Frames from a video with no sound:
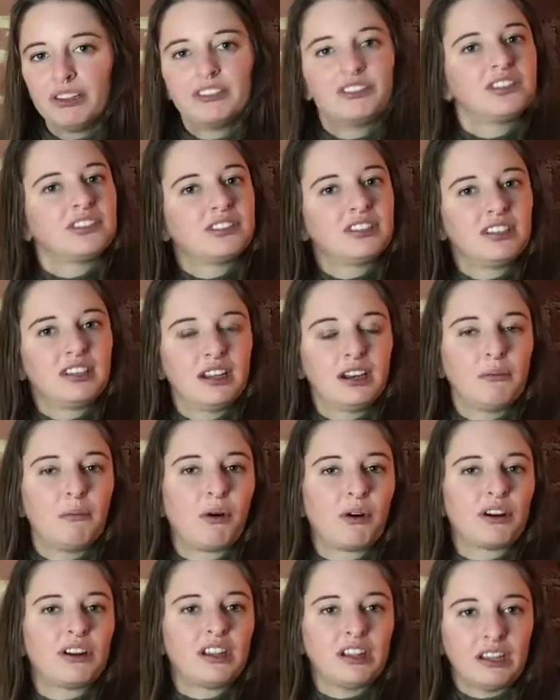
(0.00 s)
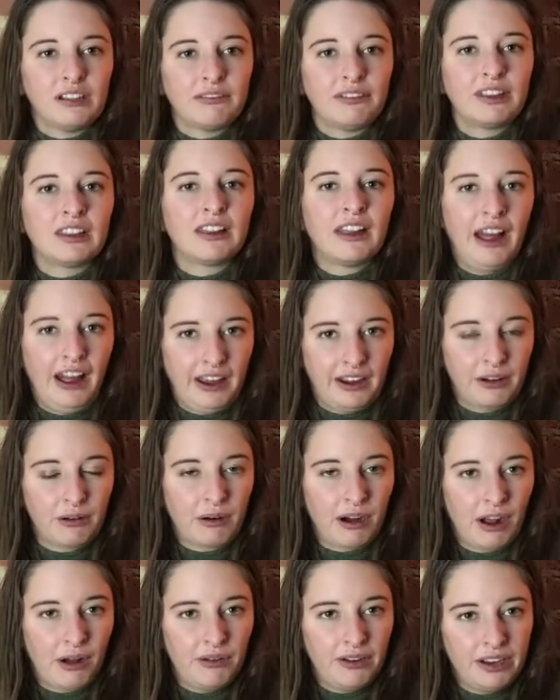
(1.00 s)
just to get a more even line
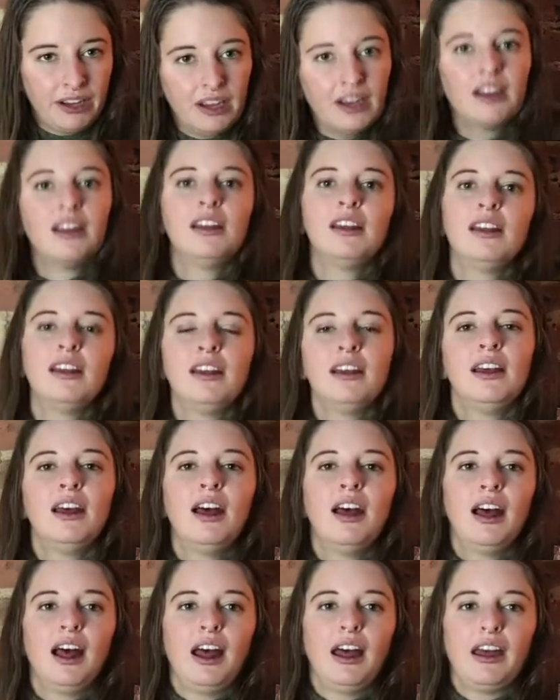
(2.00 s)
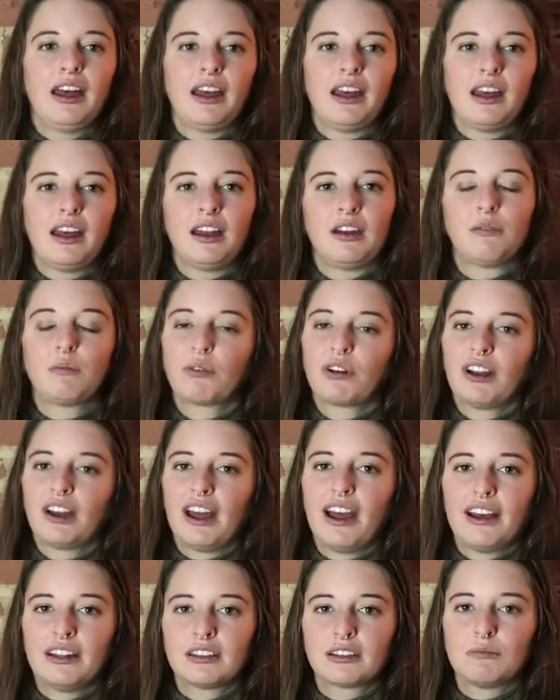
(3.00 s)
around it. And we're gonna
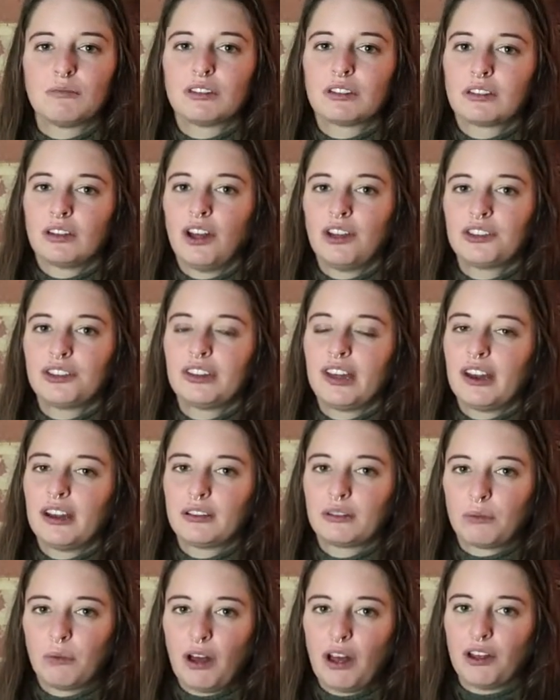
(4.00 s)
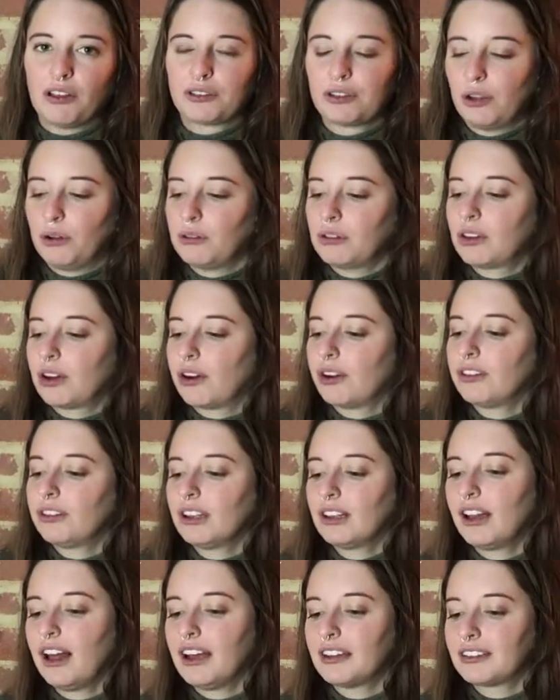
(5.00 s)
add some salt to that as well. So turn the
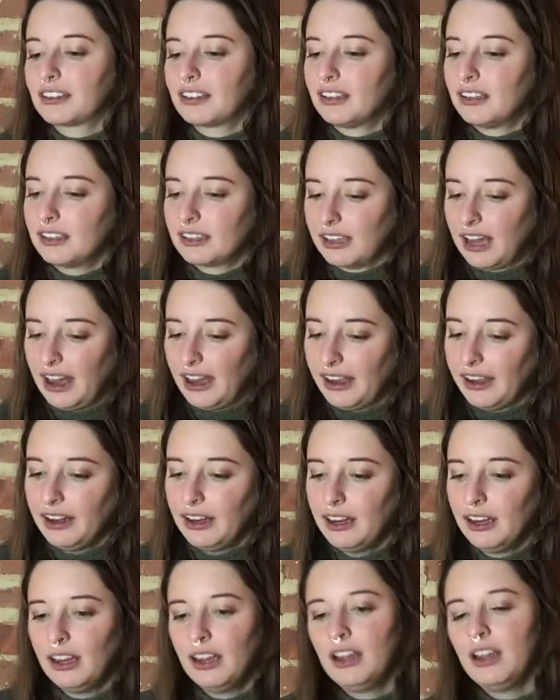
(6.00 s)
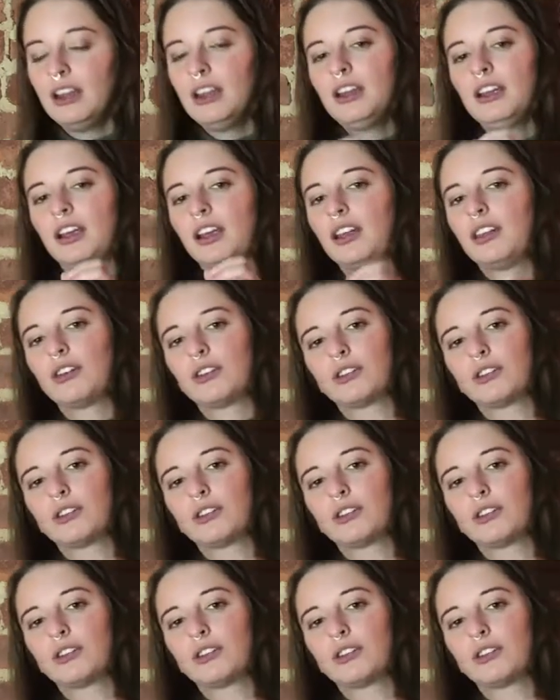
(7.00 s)
glass to the side, either